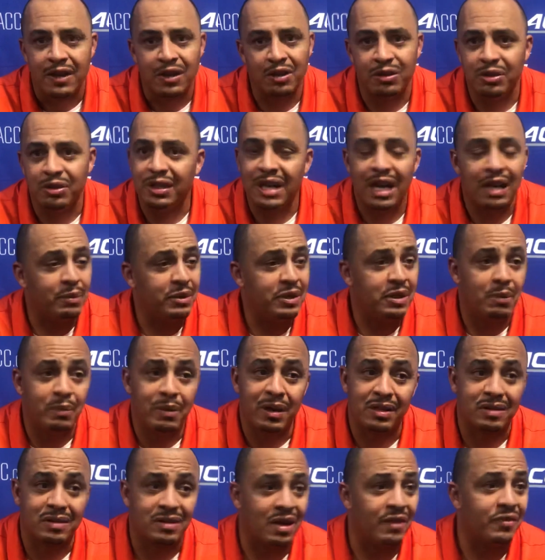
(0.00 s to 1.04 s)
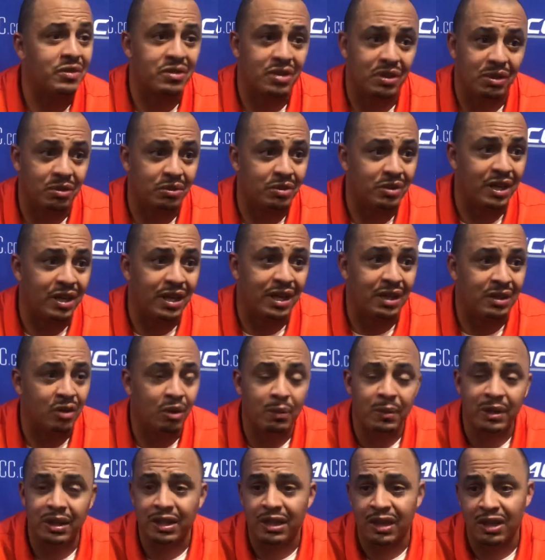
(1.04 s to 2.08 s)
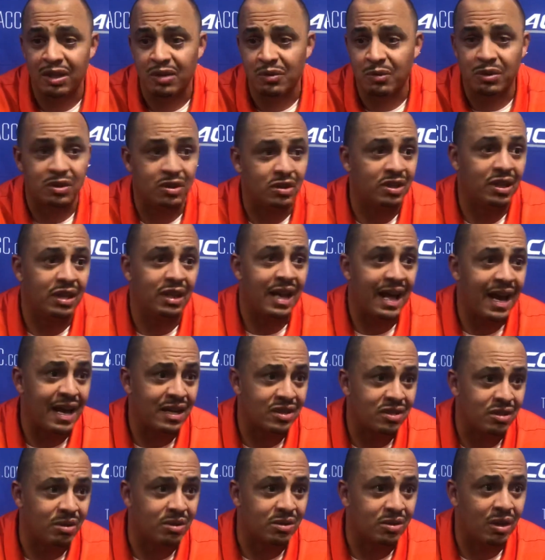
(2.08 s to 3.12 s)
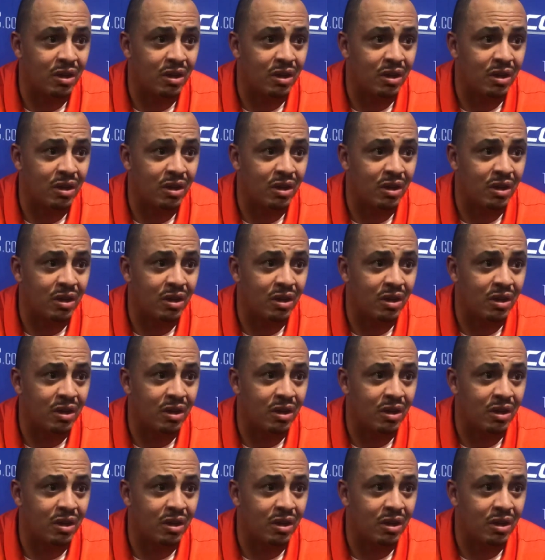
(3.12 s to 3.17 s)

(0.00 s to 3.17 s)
you know, you got to be your best every single day. And nobody cares what you did last year.